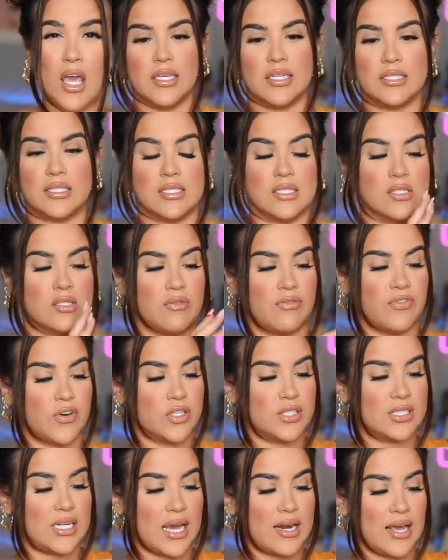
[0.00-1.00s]
This, this is the
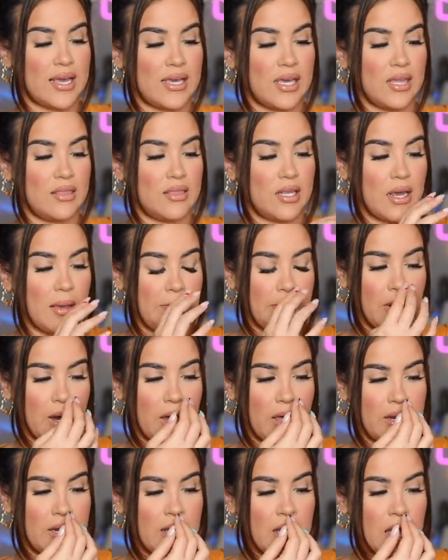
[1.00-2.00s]
first tie-dye kit that I
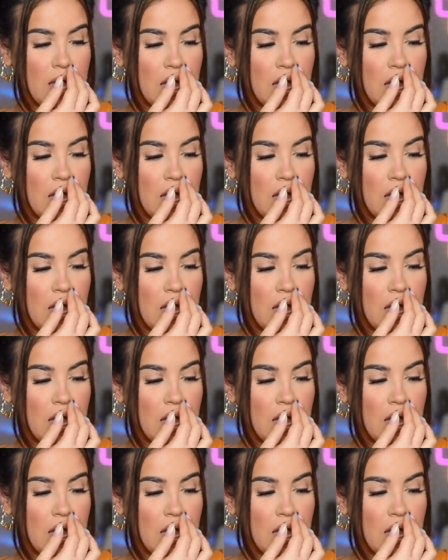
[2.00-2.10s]
bought,